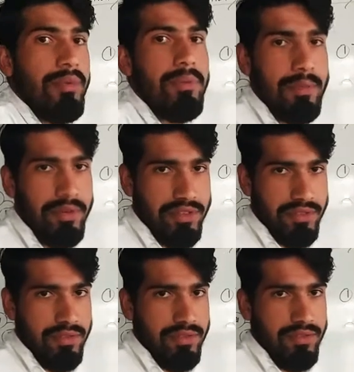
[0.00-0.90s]
Maybe
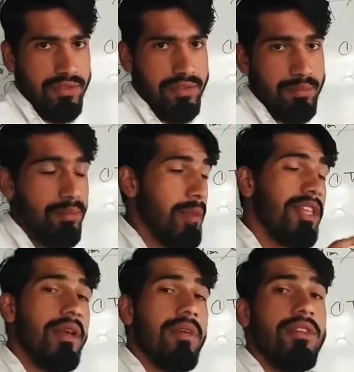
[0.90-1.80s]
there
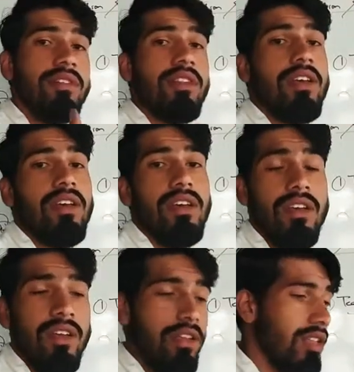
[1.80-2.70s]
are present the
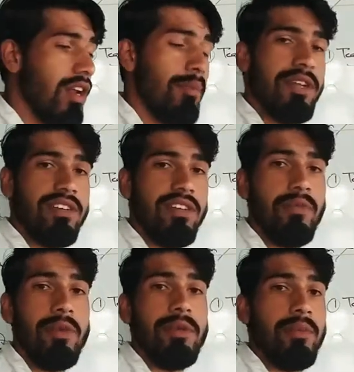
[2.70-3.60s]
50% remaining
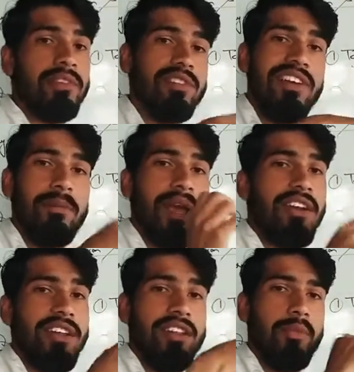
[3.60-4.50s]
in the body,
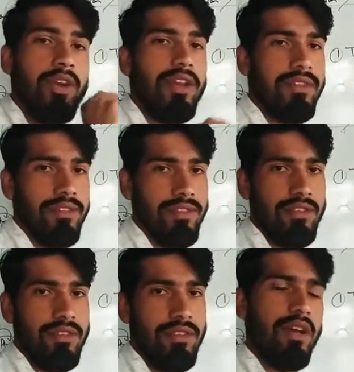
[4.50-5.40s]
or in
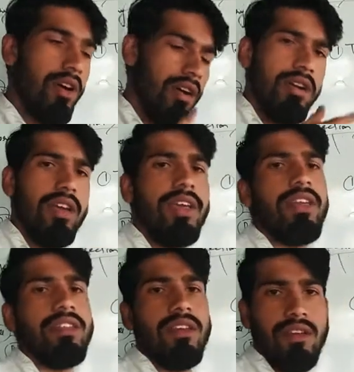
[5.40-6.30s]
the
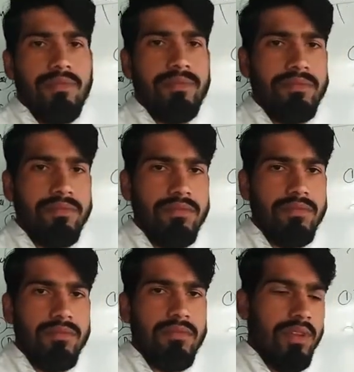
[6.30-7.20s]

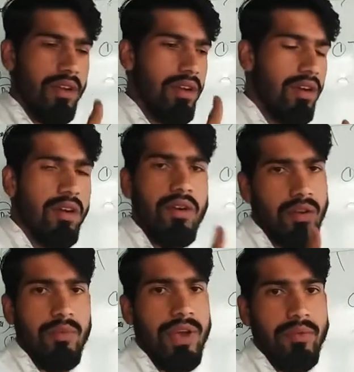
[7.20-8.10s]
while we can
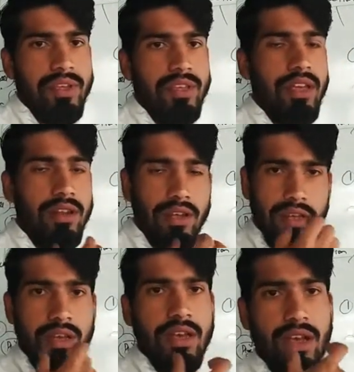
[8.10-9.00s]
take the
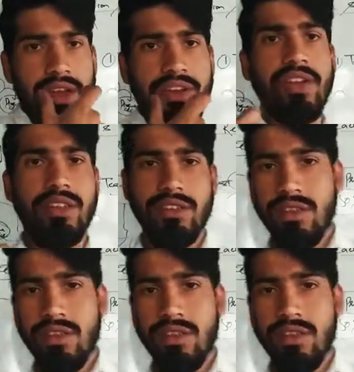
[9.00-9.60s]
sample.